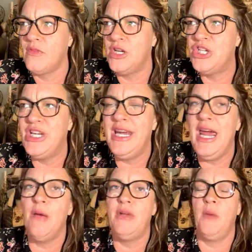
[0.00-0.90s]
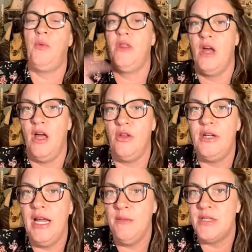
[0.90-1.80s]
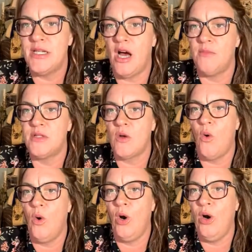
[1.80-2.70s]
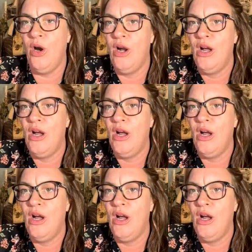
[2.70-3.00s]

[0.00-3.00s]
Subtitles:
She kept up with the other team's top score.